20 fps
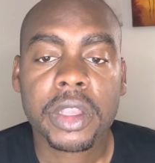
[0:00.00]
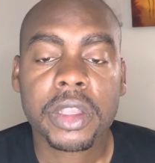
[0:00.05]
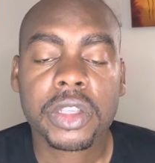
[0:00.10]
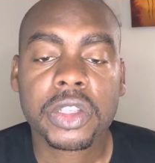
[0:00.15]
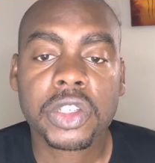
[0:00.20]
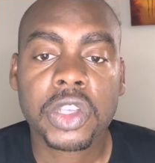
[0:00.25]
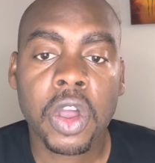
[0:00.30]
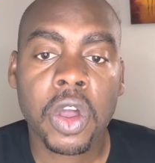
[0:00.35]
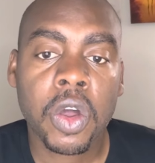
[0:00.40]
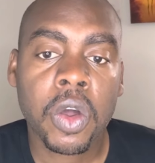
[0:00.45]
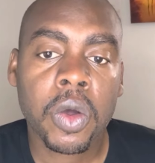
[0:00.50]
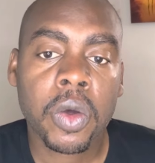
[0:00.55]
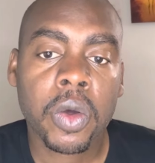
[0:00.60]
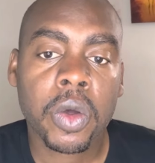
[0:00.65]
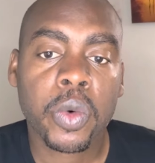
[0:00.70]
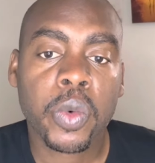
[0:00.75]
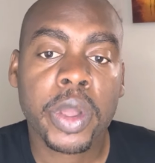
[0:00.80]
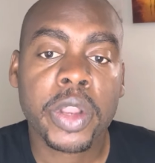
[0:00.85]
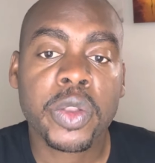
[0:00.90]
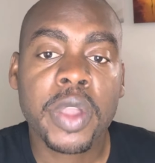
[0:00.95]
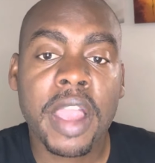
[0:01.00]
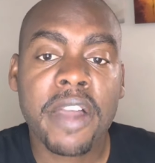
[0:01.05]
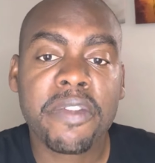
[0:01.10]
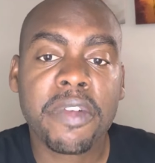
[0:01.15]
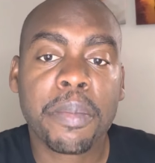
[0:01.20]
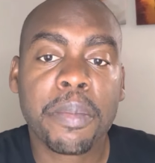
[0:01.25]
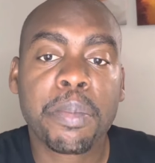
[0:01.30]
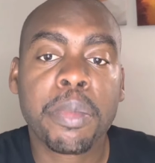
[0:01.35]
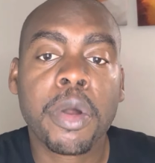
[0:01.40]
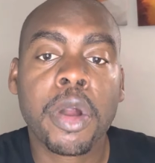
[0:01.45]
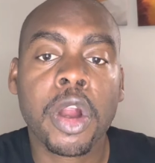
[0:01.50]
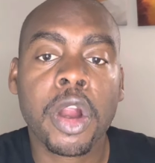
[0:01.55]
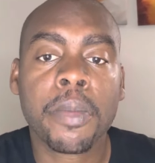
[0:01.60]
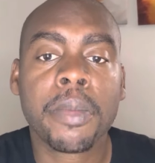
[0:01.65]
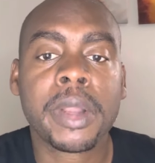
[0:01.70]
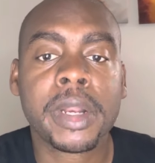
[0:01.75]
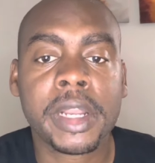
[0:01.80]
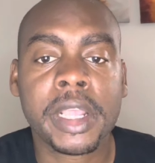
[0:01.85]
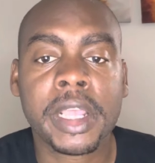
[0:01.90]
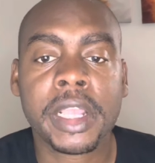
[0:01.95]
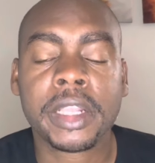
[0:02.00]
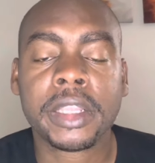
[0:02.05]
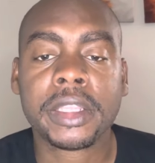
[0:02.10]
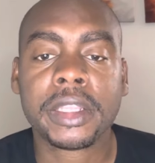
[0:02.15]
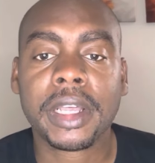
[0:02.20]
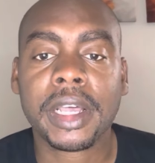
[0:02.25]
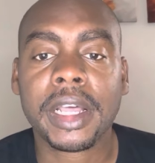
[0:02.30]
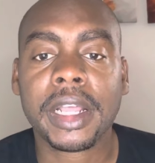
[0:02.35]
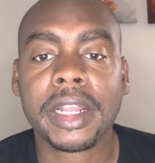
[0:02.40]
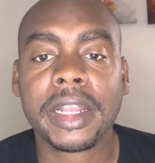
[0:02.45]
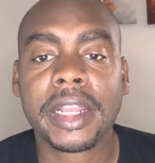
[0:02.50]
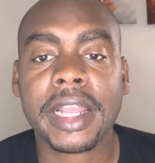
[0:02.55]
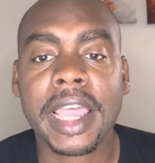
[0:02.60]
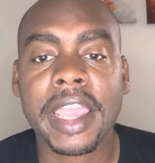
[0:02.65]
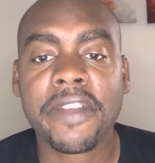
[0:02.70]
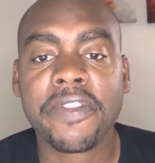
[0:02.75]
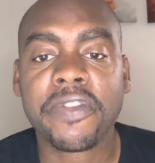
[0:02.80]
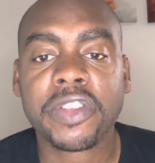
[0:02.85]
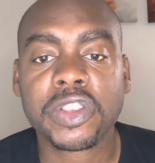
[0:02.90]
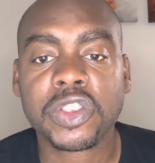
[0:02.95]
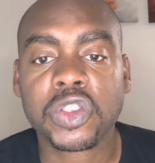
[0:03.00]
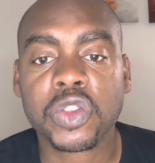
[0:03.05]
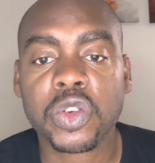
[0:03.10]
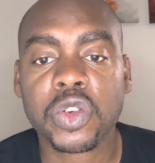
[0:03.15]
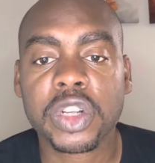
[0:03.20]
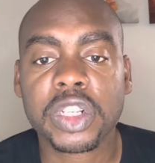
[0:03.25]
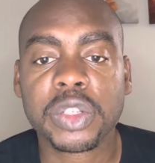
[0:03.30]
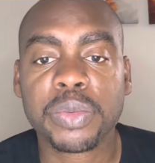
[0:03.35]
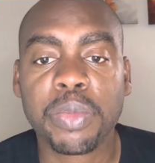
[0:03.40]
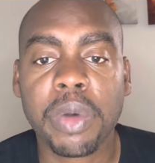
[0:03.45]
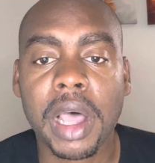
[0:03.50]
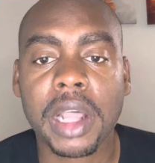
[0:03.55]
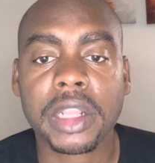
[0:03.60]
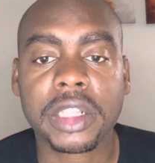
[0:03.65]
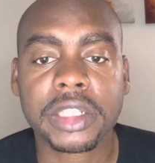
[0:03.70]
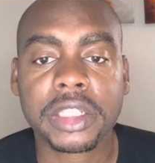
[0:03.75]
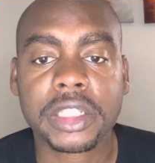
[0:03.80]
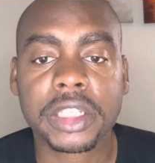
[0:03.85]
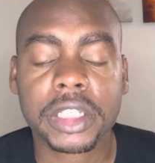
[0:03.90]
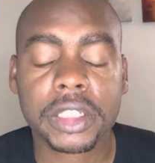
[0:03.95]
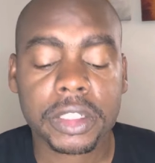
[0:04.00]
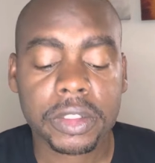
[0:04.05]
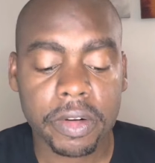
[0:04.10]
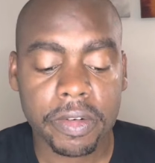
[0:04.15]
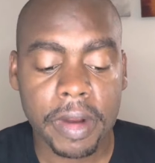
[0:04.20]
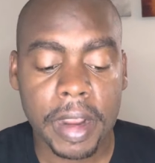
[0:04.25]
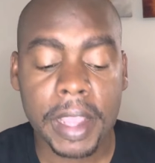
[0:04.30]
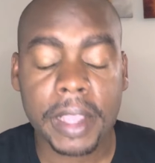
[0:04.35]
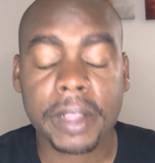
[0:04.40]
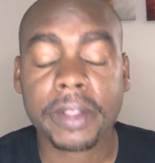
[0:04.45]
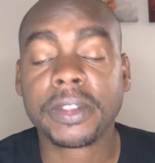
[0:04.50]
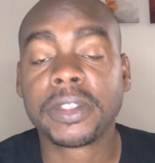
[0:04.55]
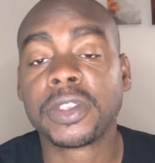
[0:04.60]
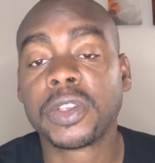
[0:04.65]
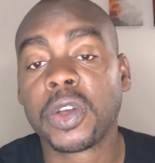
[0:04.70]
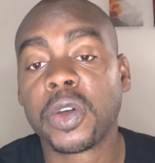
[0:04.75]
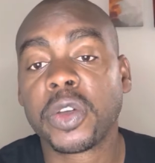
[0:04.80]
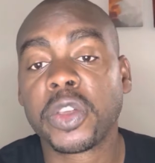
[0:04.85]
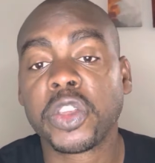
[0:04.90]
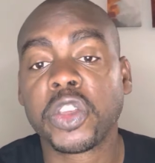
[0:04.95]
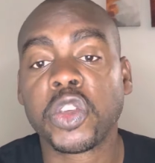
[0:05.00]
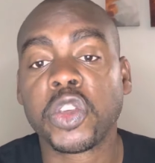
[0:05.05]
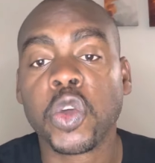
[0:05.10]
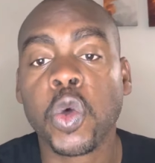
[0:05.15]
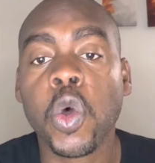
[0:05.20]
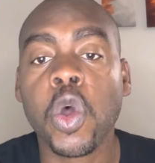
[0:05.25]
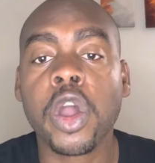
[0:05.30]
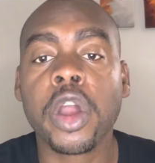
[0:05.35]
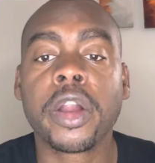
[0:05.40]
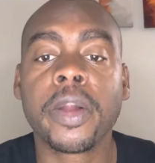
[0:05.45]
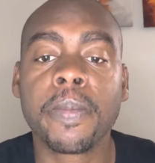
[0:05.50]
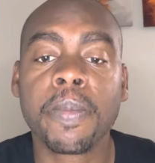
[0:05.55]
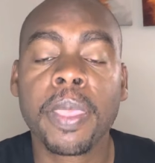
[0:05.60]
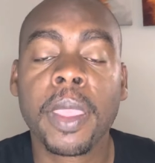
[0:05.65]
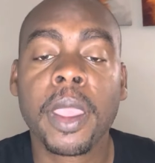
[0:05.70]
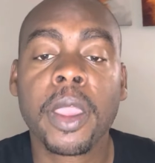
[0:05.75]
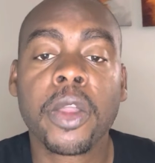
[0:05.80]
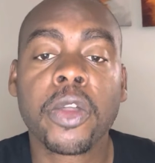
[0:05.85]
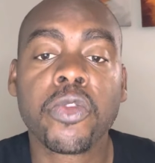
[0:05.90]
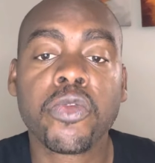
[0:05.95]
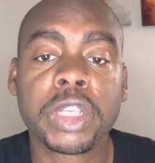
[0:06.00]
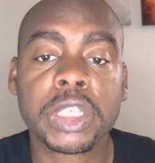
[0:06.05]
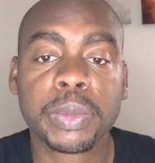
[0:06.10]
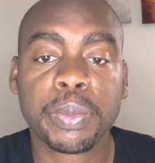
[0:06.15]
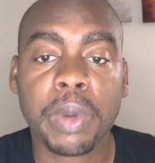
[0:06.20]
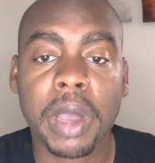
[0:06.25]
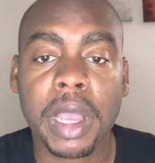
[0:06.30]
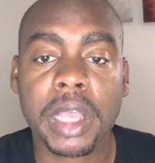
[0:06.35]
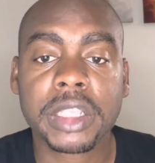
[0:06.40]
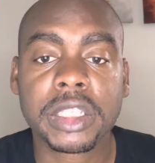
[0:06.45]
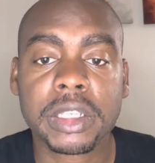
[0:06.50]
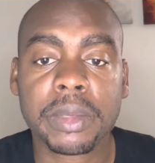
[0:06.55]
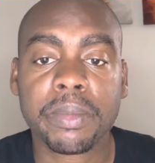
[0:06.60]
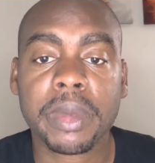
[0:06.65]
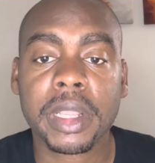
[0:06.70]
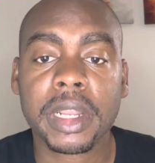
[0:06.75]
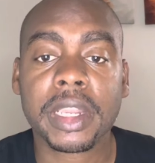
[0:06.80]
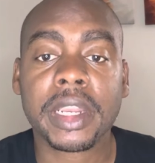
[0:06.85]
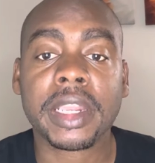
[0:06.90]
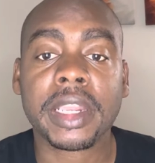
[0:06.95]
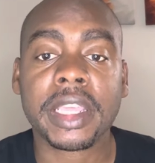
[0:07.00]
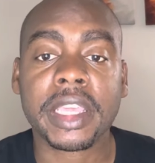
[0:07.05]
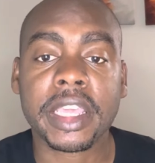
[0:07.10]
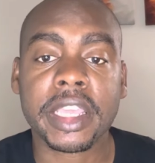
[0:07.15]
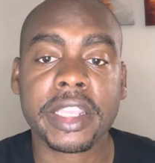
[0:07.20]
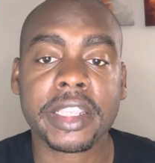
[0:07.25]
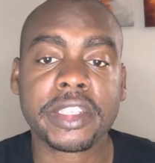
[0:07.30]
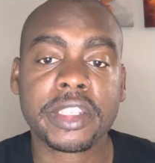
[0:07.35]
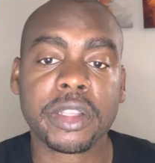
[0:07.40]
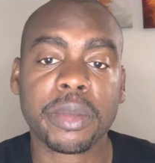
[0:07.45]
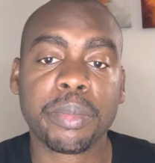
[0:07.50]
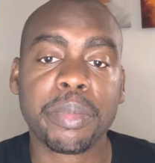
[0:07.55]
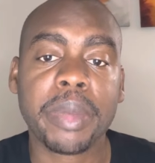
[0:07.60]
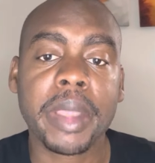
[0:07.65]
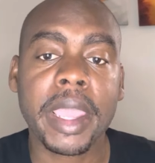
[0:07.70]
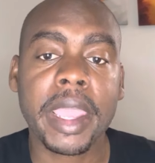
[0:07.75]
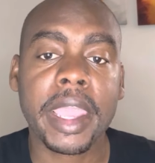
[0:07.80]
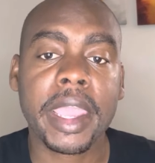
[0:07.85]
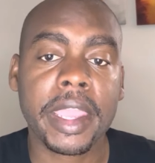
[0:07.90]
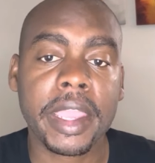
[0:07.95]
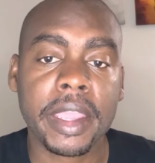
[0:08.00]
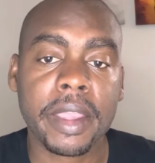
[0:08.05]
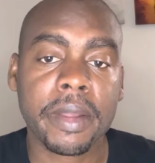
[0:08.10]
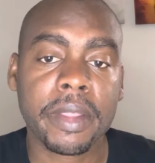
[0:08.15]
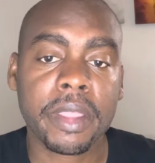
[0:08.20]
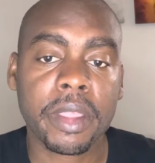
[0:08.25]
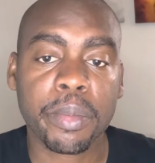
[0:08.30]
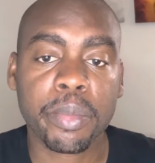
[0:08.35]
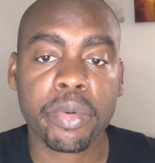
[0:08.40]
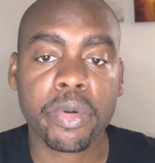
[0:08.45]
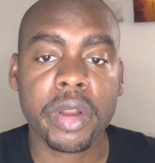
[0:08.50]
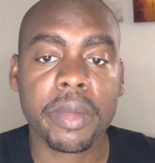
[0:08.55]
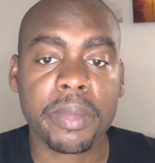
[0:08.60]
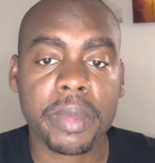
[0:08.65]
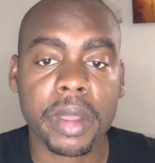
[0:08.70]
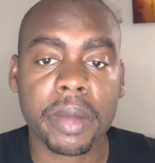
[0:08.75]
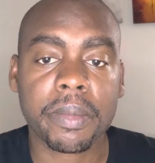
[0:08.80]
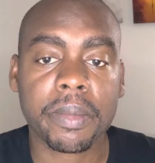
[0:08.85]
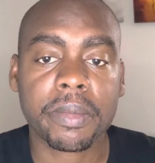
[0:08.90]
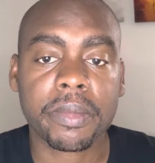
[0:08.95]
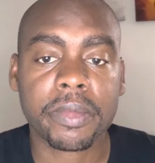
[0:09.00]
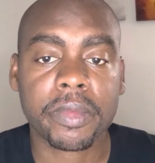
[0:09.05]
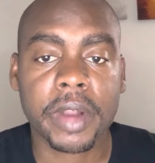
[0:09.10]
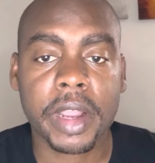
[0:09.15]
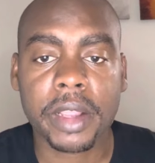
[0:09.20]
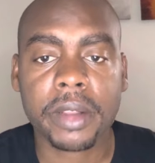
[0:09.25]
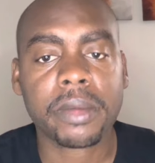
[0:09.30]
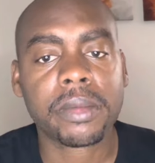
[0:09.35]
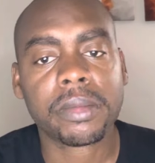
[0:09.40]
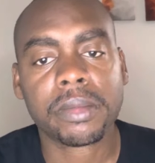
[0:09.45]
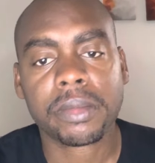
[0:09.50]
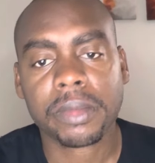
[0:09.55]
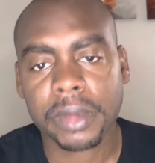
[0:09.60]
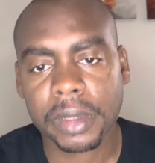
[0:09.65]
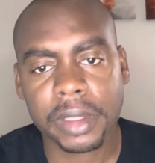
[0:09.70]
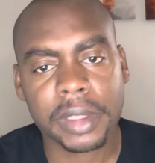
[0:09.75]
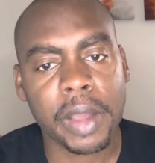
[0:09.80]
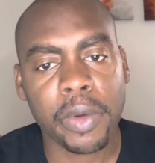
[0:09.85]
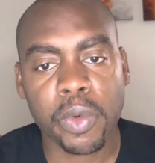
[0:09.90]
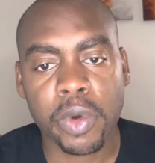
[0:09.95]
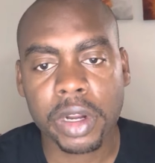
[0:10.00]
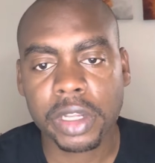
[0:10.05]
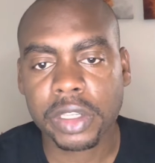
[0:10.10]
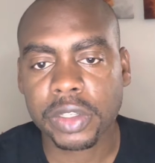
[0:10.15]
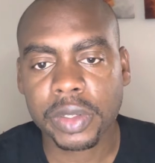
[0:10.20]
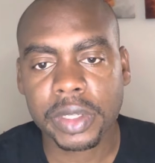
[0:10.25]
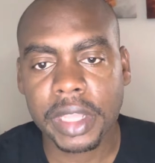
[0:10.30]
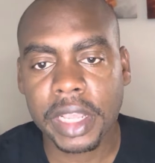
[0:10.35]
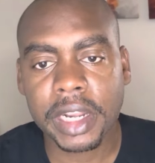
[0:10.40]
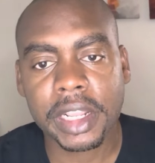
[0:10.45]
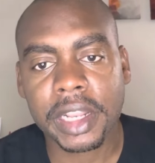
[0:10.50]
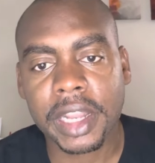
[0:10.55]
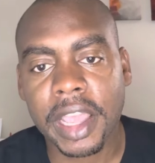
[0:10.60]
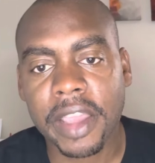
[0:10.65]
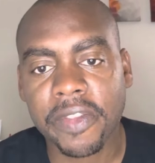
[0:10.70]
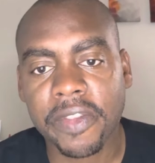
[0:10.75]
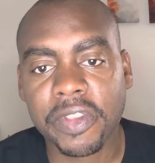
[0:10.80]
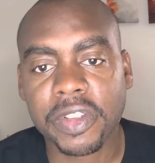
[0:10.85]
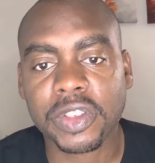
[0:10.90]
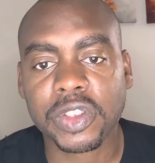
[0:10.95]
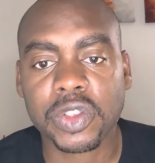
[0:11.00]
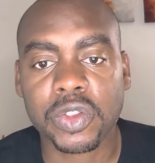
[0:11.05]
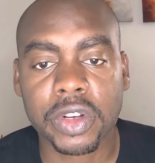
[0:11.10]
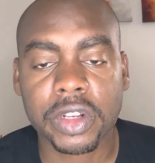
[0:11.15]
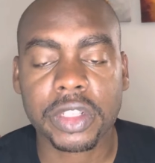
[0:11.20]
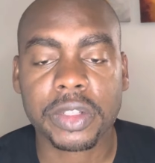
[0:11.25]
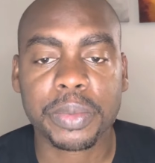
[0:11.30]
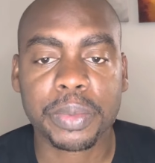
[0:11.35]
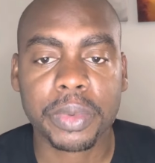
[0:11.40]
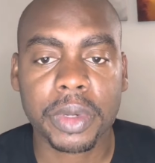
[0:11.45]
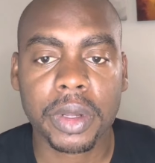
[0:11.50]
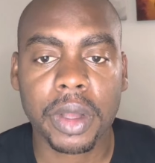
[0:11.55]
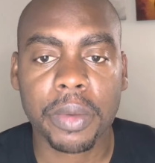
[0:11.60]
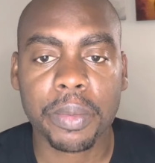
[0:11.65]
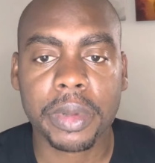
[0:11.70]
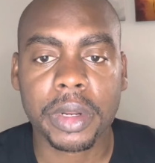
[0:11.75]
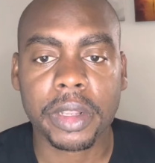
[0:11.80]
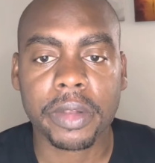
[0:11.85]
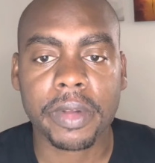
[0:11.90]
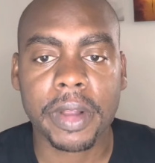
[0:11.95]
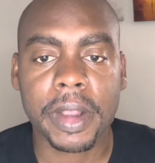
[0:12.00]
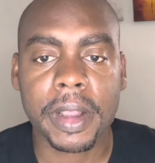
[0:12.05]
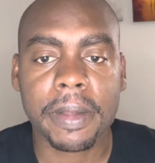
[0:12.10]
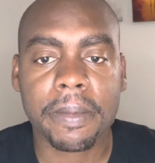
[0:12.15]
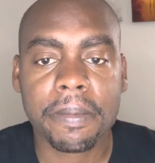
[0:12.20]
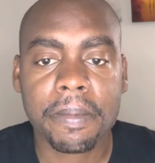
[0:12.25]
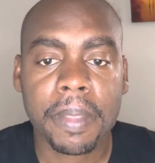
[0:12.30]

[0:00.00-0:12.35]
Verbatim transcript: So when you have a permanent uh, life insurance policy, right? So your responsibility is to pay the premium, right? And that works with any life insurance company, right?